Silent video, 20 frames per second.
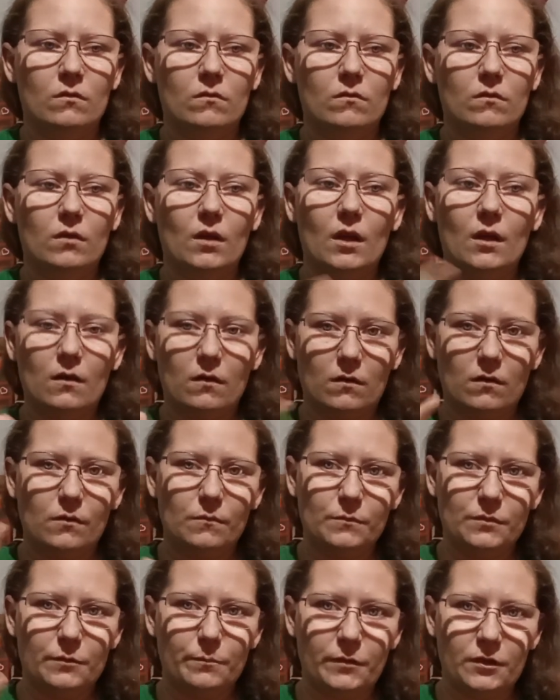
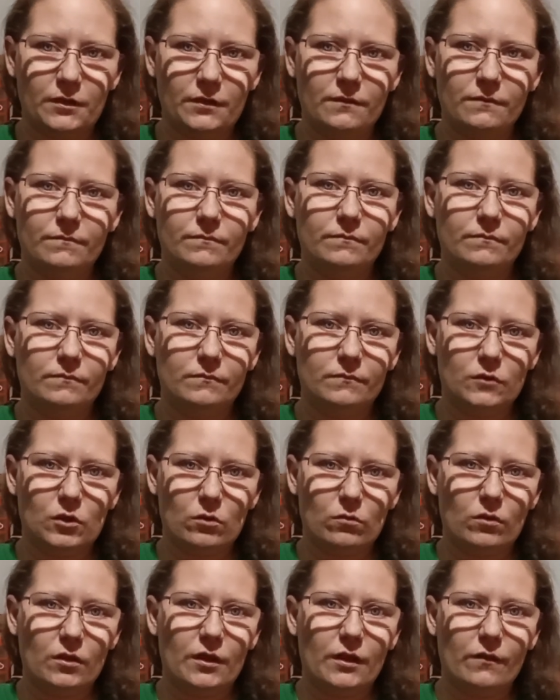homespun or
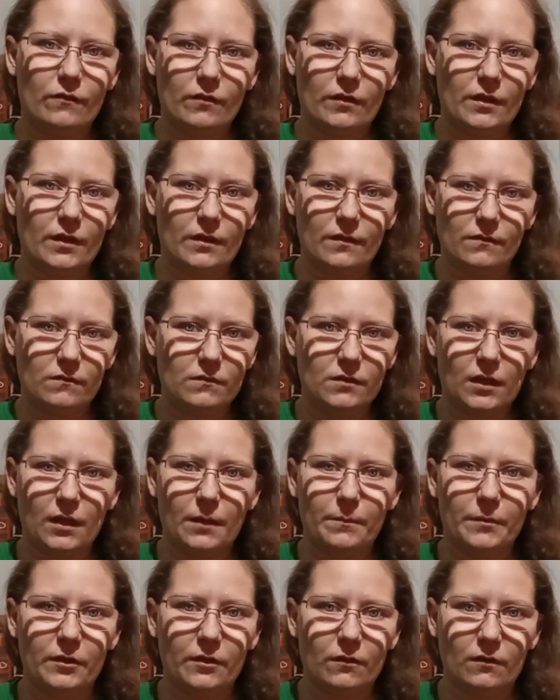whatever that type
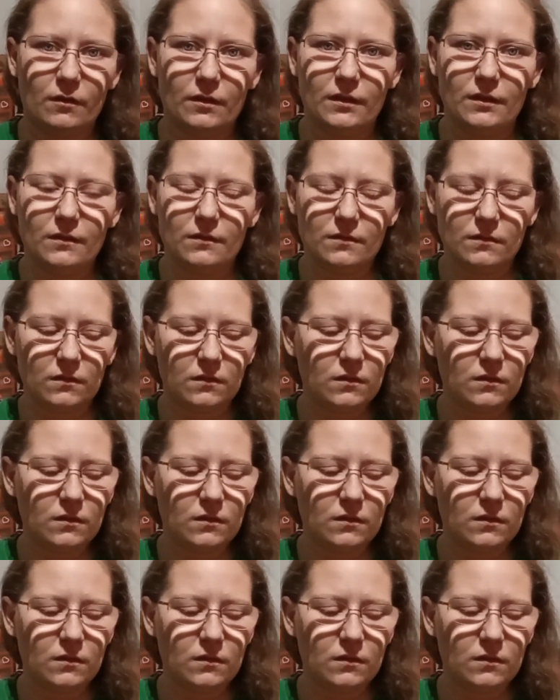of yarn is,